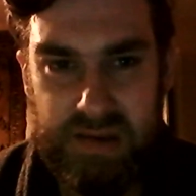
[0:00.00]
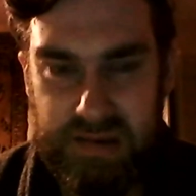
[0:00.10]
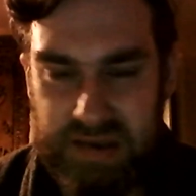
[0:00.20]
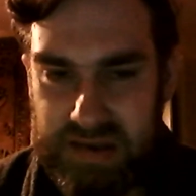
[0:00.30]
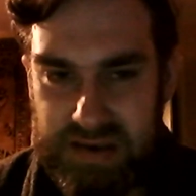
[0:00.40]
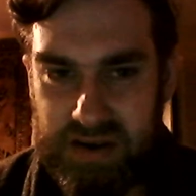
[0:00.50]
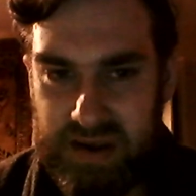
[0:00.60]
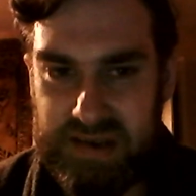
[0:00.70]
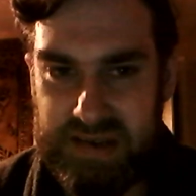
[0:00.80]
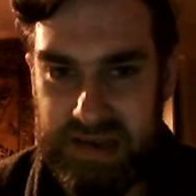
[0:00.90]
to try
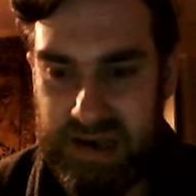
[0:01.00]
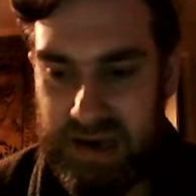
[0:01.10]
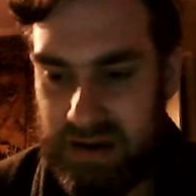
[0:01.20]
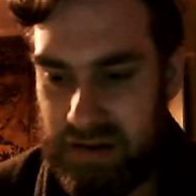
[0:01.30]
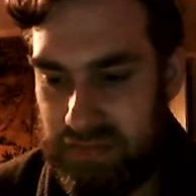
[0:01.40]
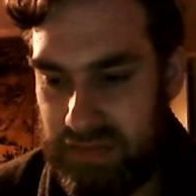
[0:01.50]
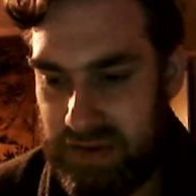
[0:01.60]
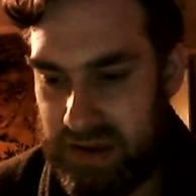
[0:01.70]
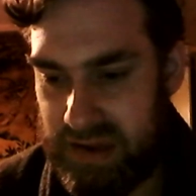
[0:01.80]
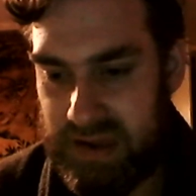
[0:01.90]
and start
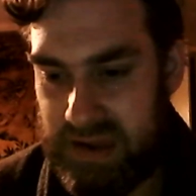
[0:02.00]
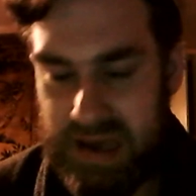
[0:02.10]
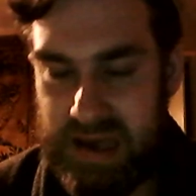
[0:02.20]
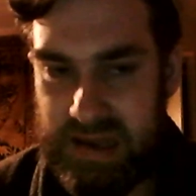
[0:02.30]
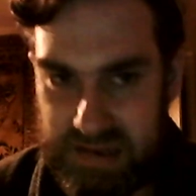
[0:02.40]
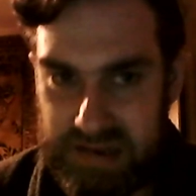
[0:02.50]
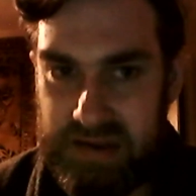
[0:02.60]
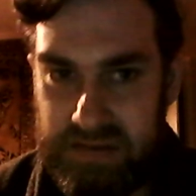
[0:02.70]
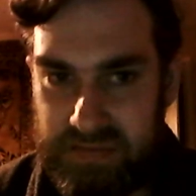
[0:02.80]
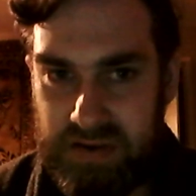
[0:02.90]
over. And so
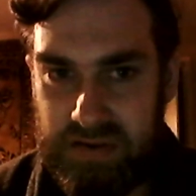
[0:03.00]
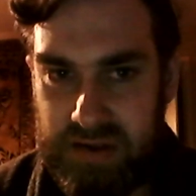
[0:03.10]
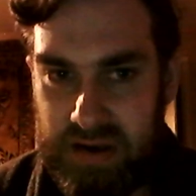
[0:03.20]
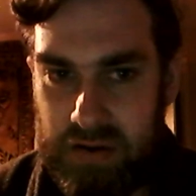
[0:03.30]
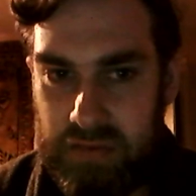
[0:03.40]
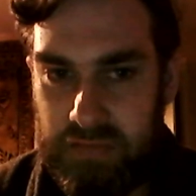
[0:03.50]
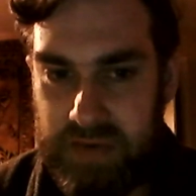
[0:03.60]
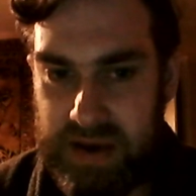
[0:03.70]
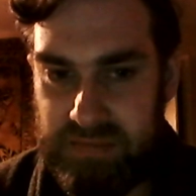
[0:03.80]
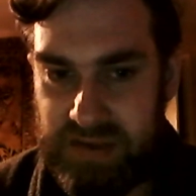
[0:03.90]
you've got the whole
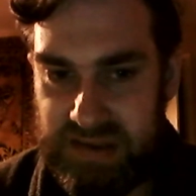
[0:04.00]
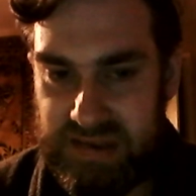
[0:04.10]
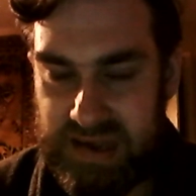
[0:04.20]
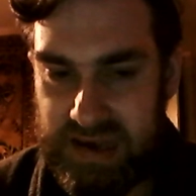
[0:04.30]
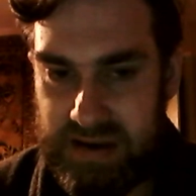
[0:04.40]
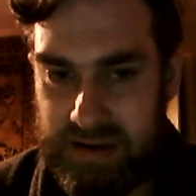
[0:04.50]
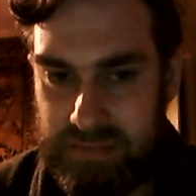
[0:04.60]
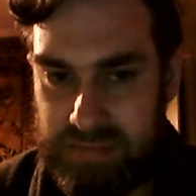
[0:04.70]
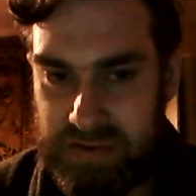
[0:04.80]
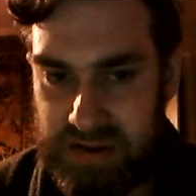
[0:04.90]
family set
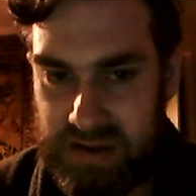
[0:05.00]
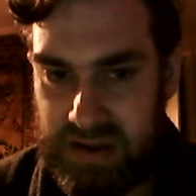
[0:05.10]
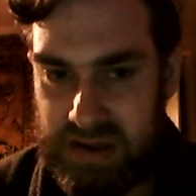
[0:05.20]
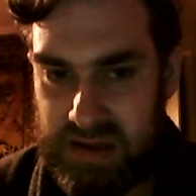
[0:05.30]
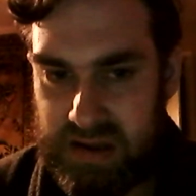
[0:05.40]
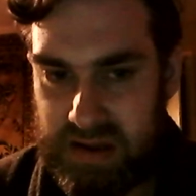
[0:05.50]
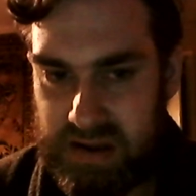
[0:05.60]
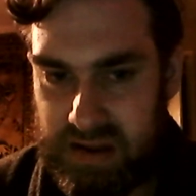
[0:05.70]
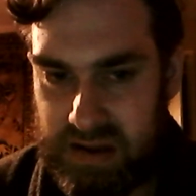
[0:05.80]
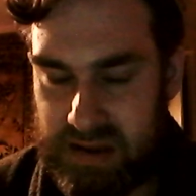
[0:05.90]
up.
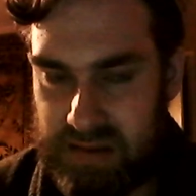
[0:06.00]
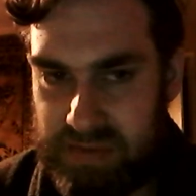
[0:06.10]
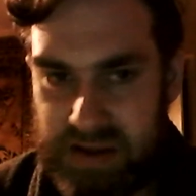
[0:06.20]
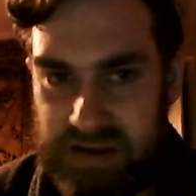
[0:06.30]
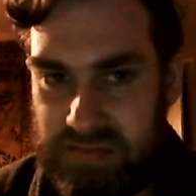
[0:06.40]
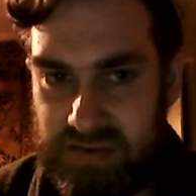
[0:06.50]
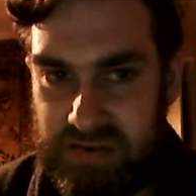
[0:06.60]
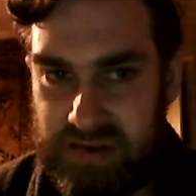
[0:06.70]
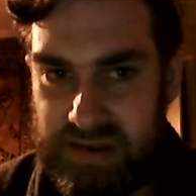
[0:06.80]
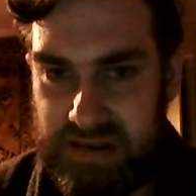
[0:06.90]

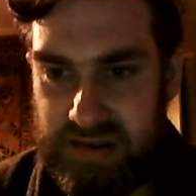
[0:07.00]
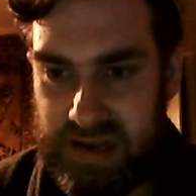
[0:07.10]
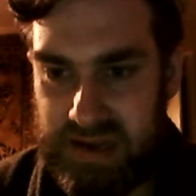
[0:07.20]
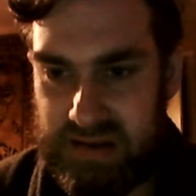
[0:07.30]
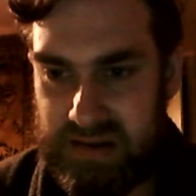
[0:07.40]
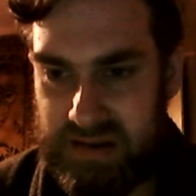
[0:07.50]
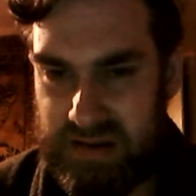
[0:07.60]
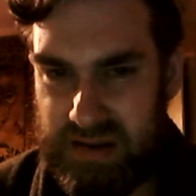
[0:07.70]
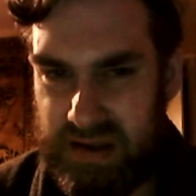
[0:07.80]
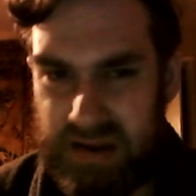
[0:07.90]
Hilda as like
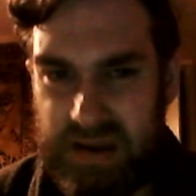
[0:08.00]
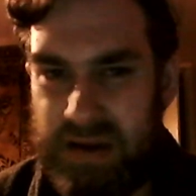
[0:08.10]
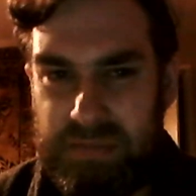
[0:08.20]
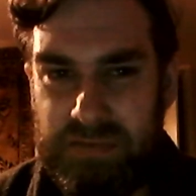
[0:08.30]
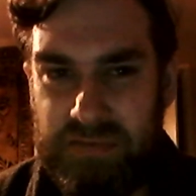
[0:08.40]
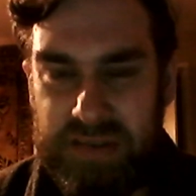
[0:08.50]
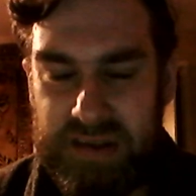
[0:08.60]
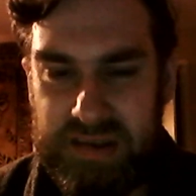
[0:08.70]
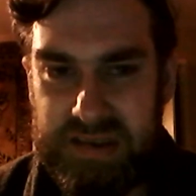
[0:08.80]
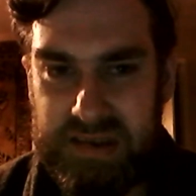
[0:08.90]
a couple of
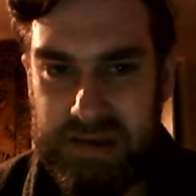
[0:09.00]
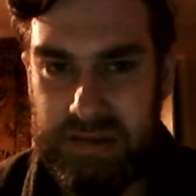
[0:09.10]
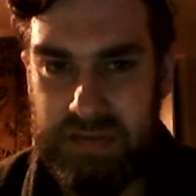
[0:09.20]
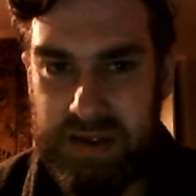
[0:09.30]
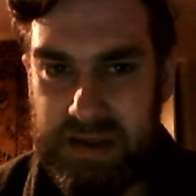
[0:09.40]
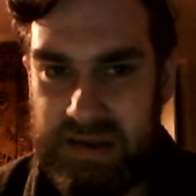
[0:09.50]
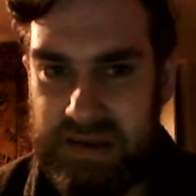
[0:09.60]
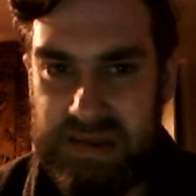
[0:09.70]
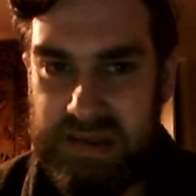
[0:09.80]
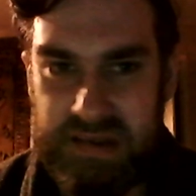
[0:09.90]
sisters, I think.
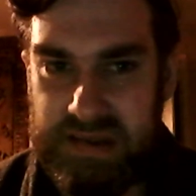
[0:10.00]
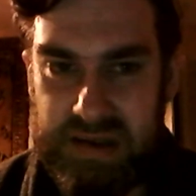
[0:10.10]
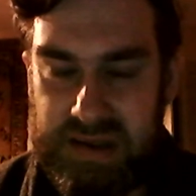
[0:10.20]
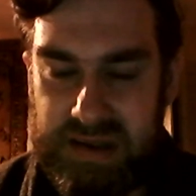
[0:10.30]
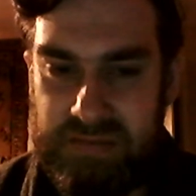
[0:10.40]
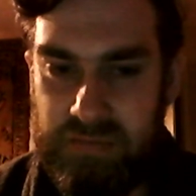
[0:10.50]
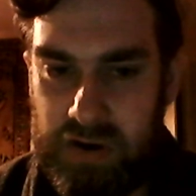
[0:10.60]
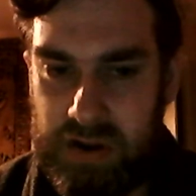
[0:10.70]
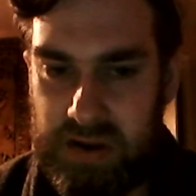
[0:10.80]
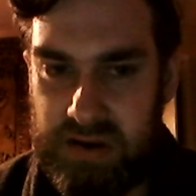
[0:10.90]
There's certainly
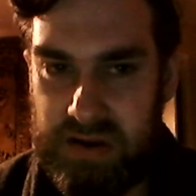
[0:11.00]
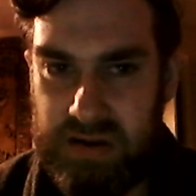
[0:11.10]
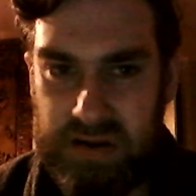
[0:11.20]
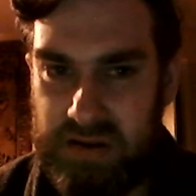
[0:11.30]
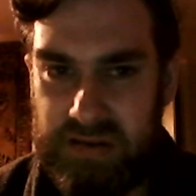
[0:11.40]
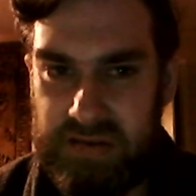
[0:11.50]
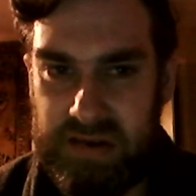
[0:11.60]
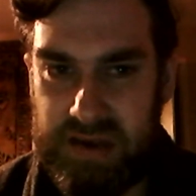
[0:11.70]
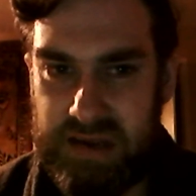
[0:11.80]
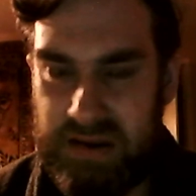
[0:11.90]
one who's
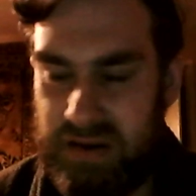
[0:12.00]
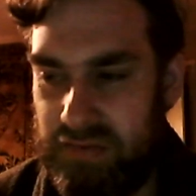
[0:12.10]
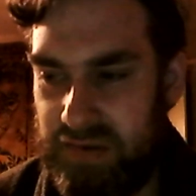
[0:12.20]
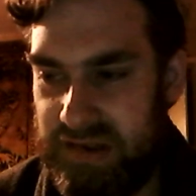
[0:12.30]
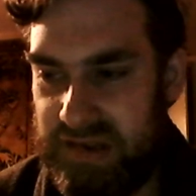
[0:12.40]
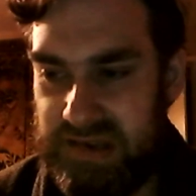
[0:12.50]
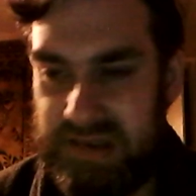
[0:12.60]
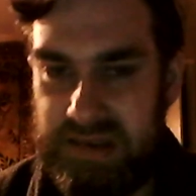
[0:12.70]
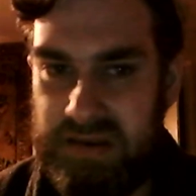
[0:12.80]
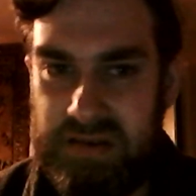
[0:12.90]
like an older
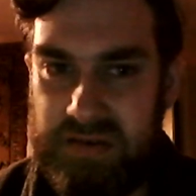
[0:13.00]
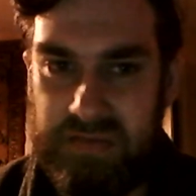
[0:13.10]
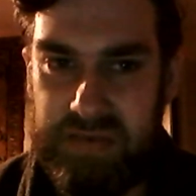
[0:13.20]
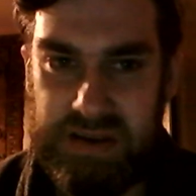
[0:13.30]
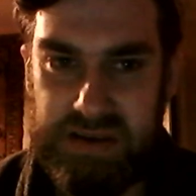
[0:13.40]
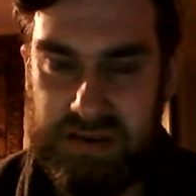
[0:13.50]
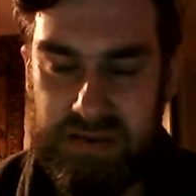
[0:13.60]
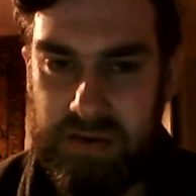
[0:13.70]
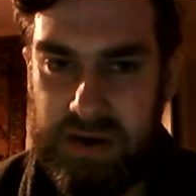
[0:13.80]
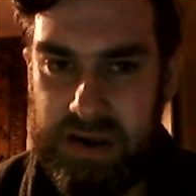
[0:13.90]
sister who's featured
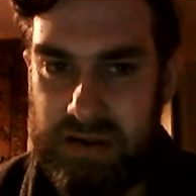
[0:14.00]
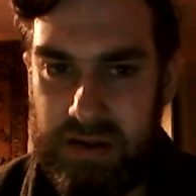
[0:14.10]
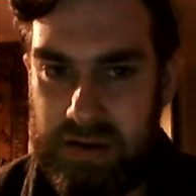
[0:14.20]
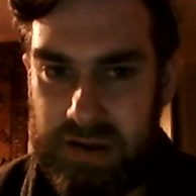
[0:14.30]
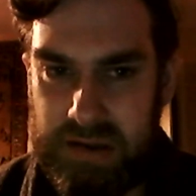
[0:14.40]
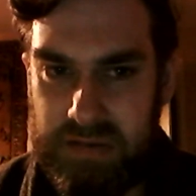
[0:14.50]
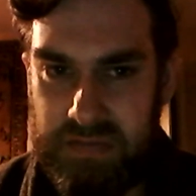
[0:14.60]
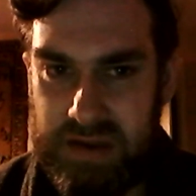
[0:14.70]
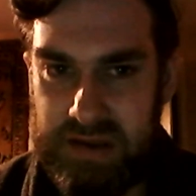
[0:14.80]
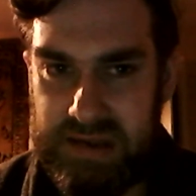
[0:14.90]
quite a lot in the
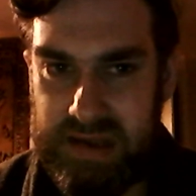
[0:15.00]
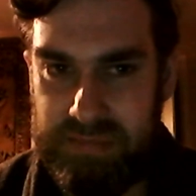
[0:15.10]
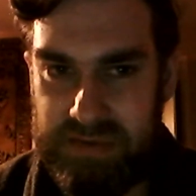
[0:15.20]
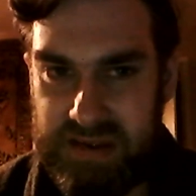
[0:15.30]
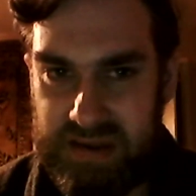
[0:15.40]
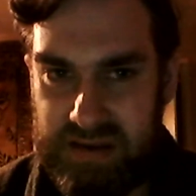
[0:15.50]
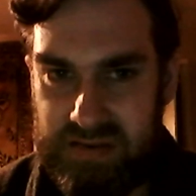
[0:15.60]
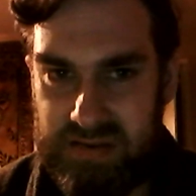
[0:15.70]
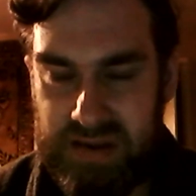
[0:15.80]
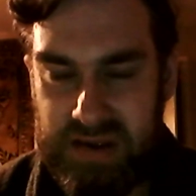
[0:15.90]
first episode